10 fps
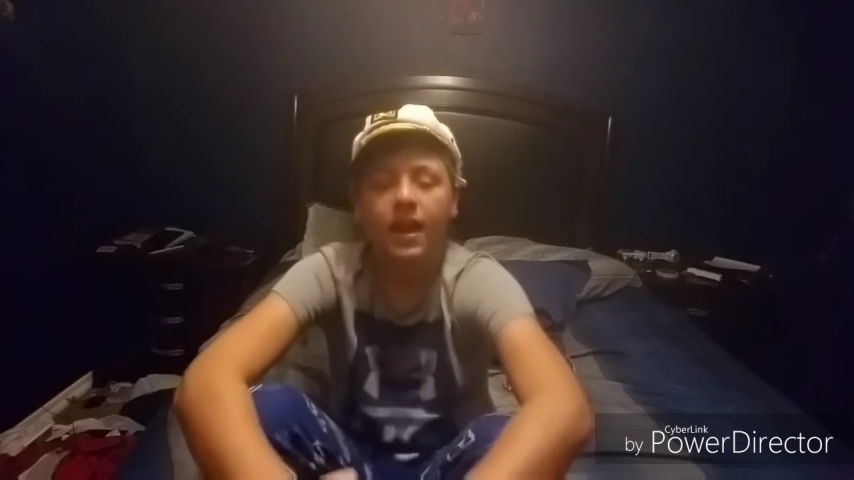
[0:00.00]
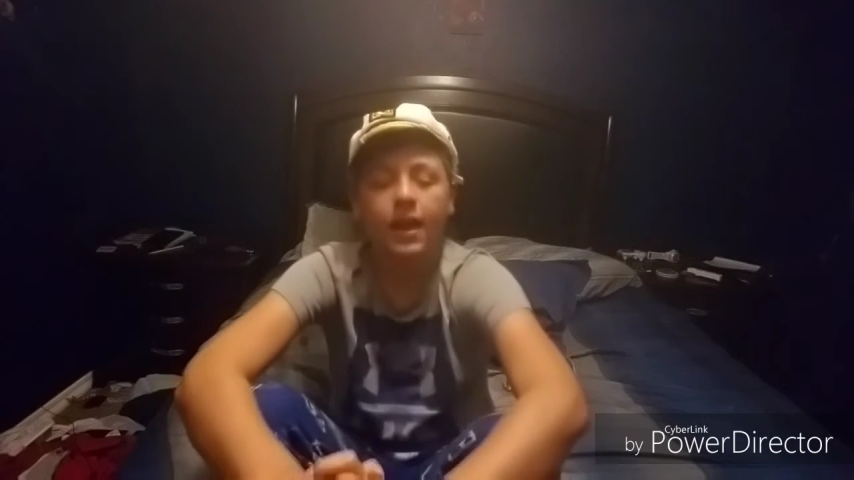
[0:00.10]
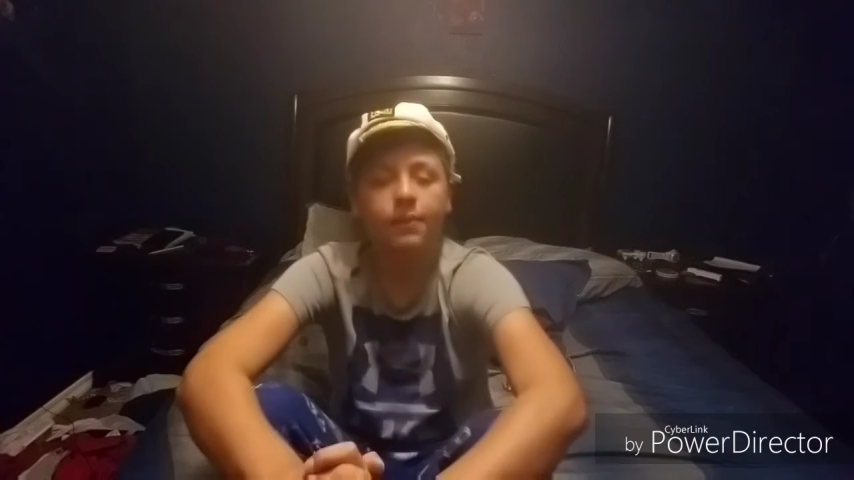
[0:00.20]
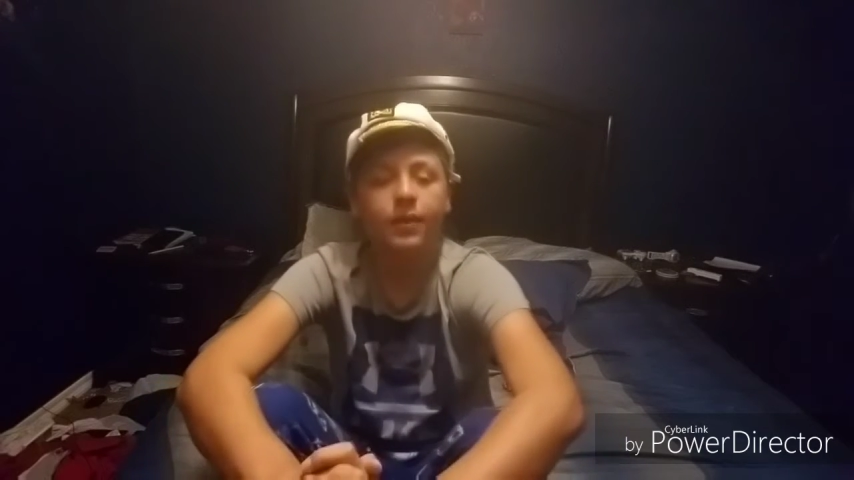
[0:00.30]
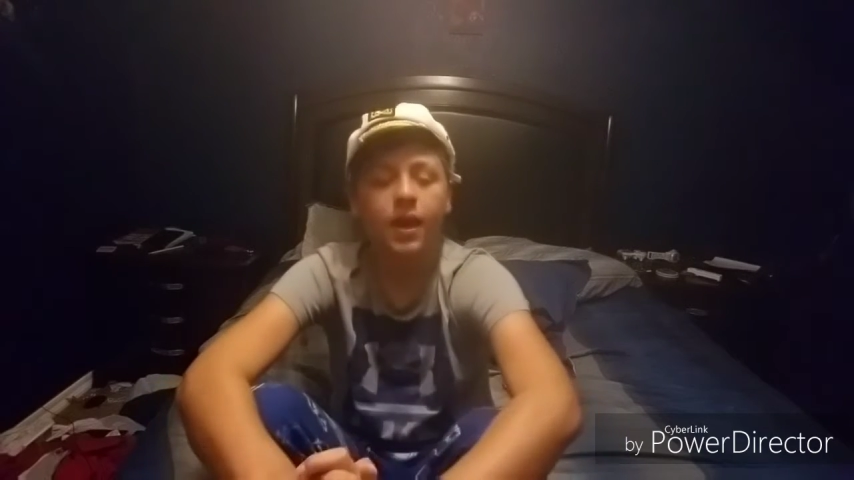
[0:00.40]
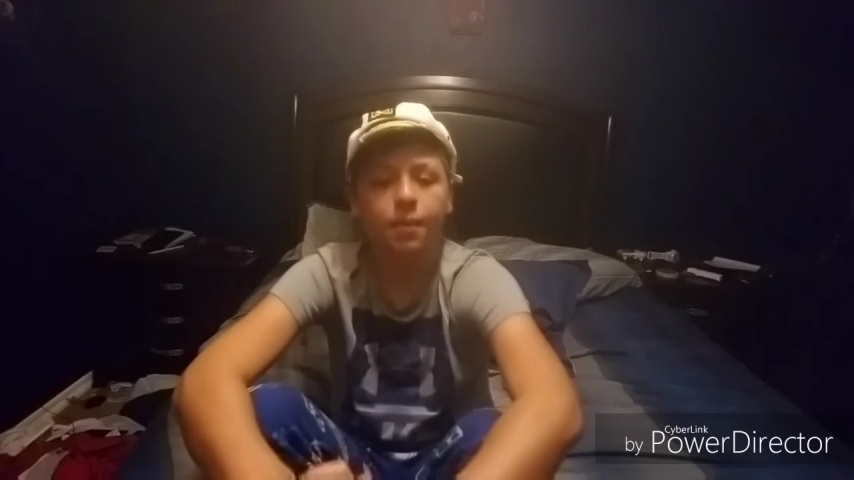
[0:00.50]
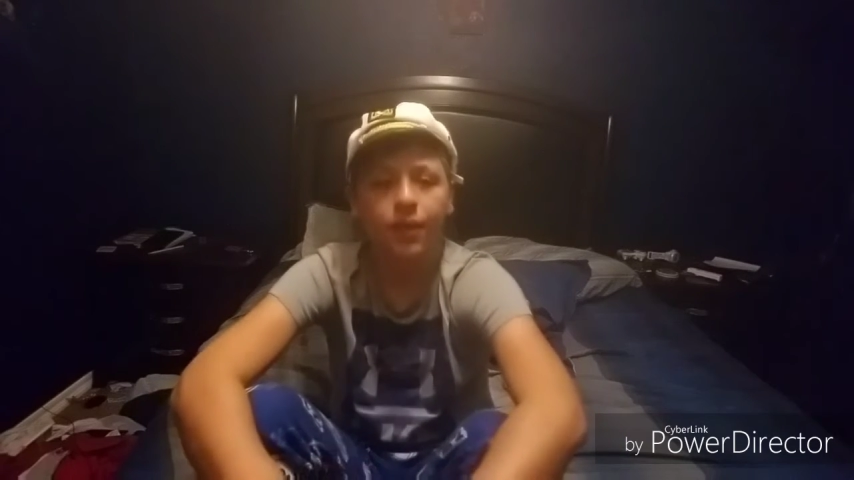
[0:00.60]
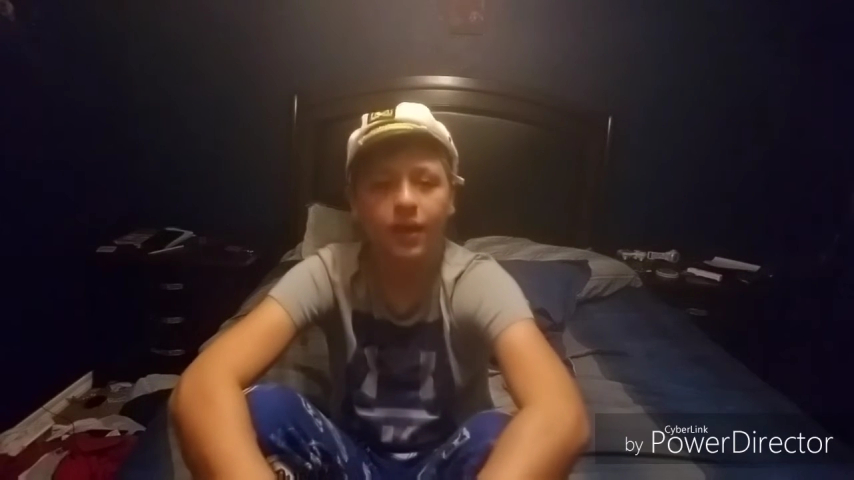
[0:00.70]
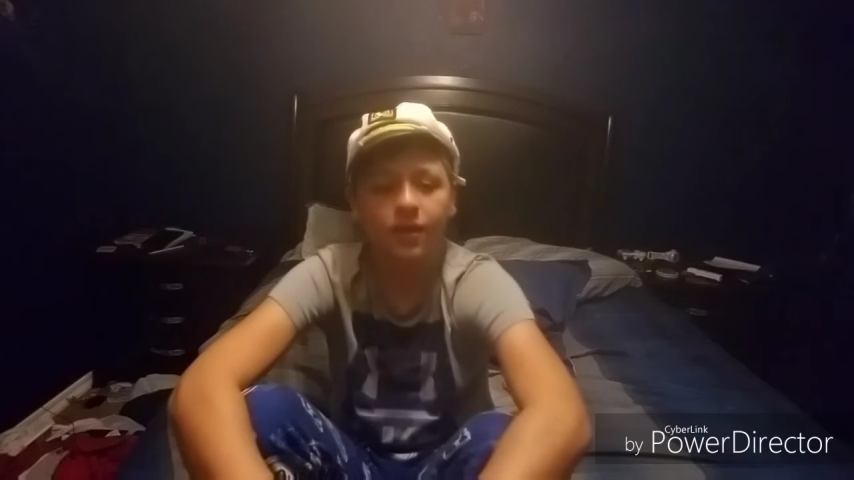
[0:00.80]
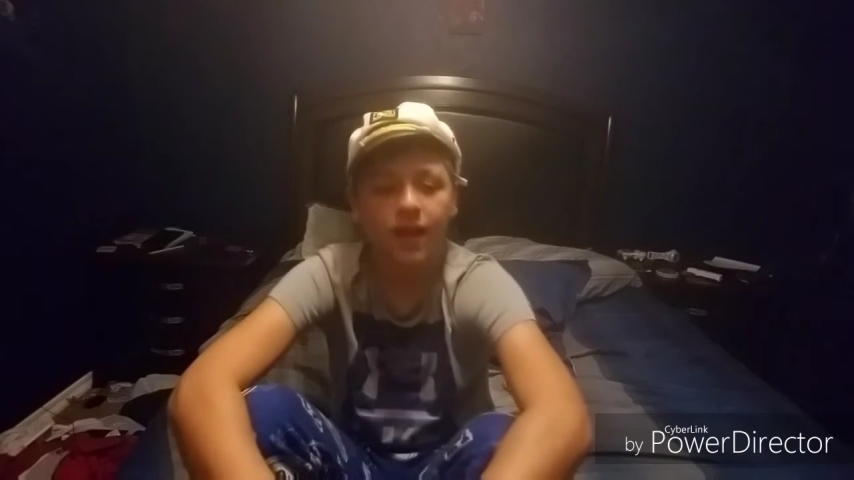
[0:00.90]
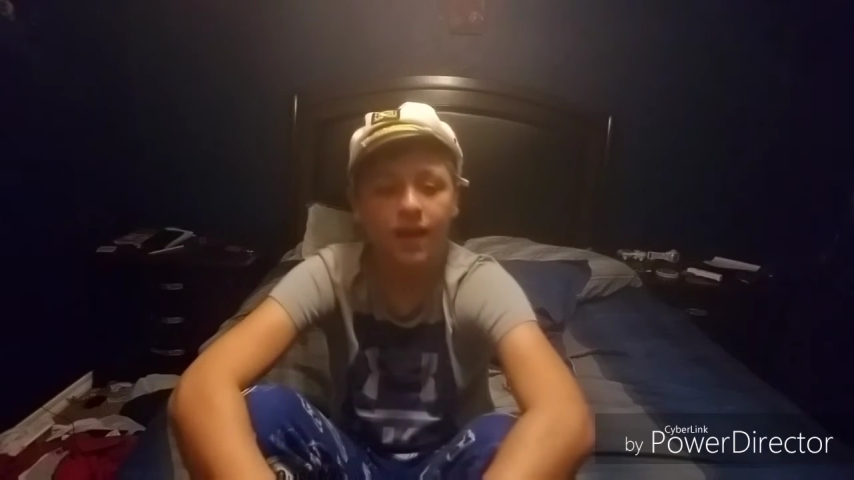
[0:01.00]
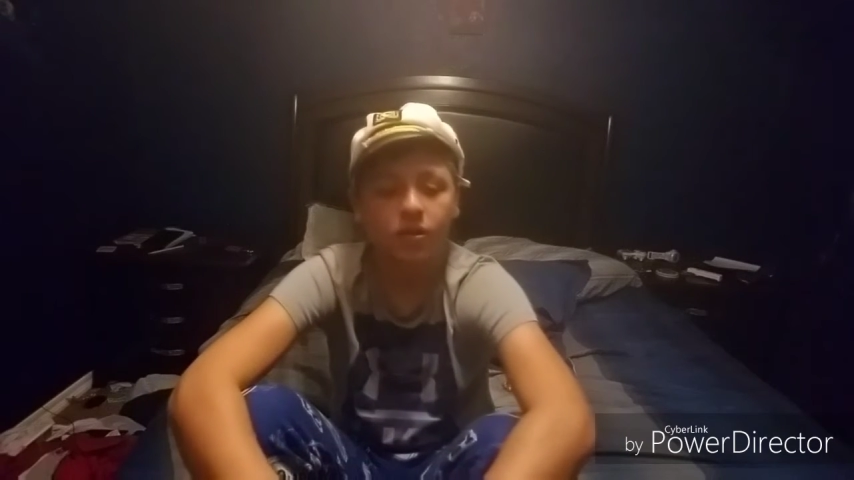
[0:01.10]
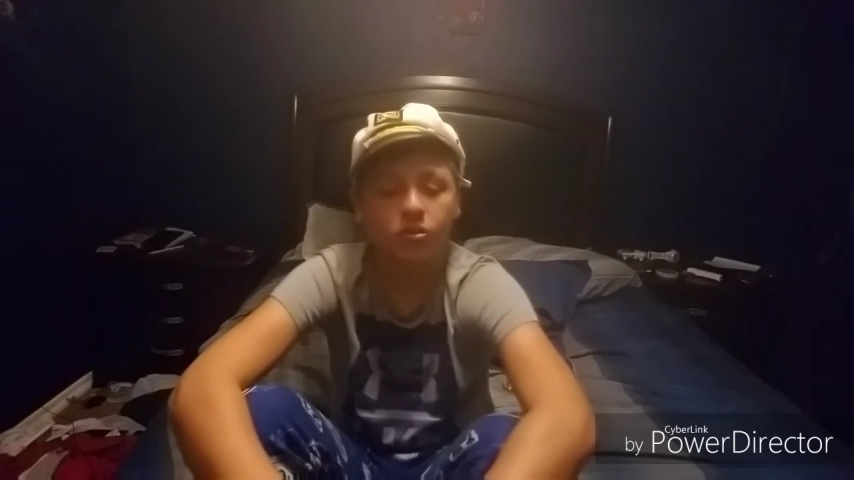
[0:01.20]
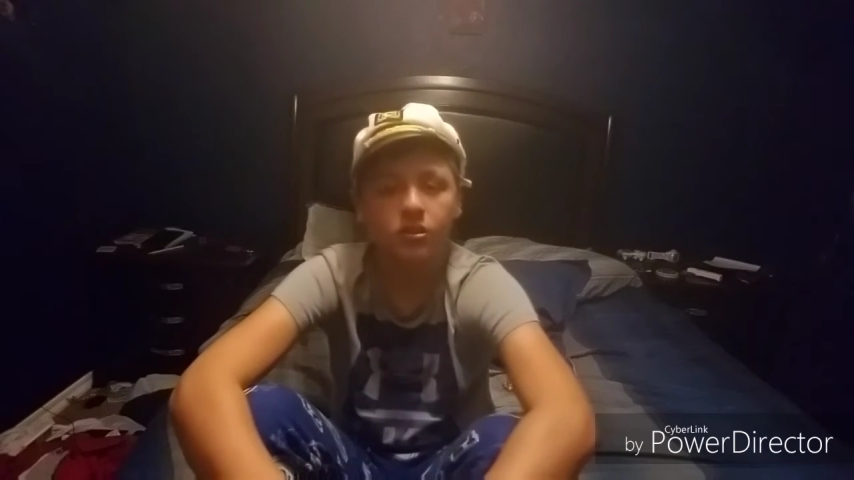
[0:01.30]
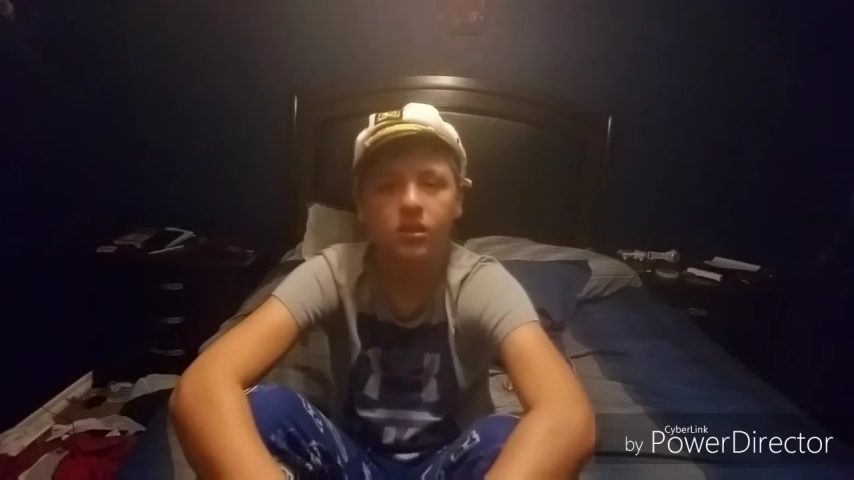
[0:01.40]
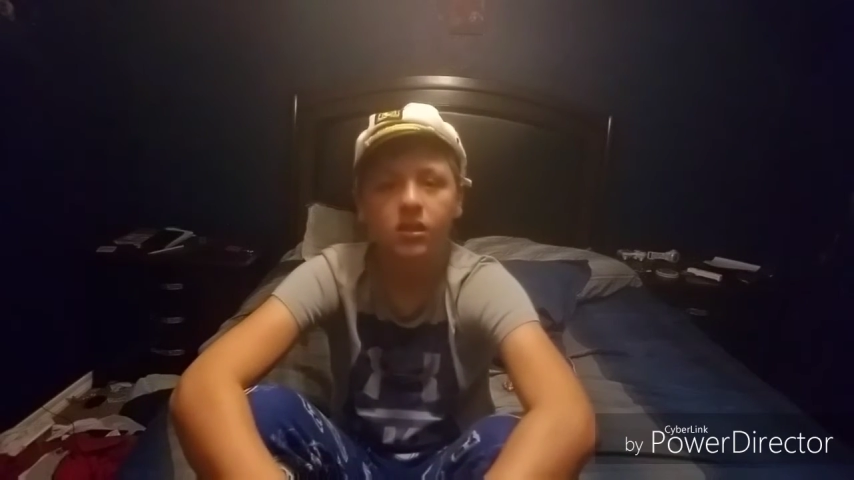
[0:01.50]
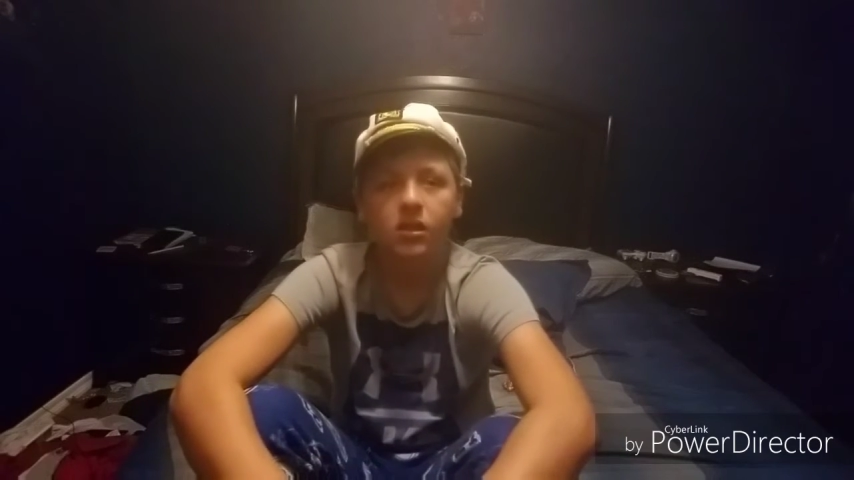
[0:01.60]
NBA Playgrounds,